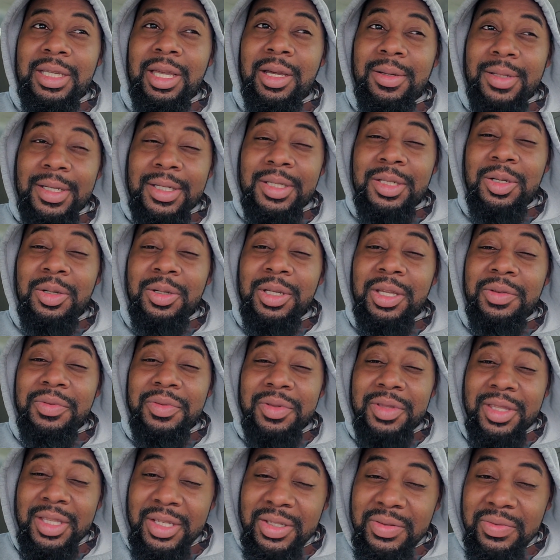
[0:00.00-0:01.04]
I was gonna give
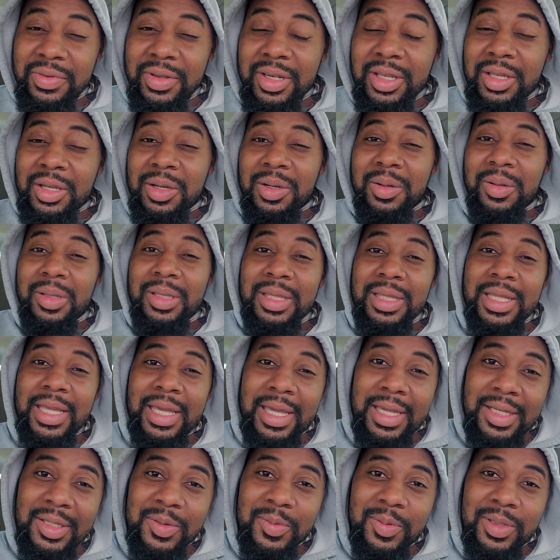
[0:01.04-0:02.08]
you this video
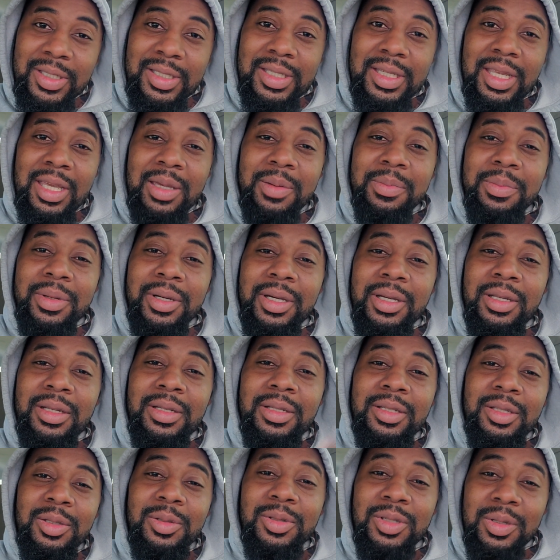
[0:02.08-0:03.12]
last Wednesday,
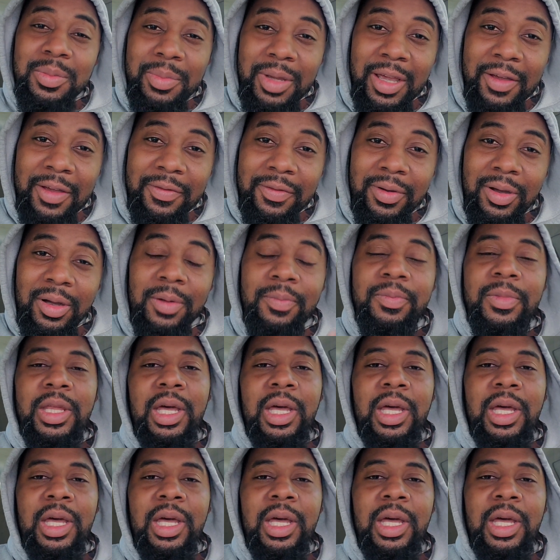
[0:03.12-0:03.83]
but due to my fault,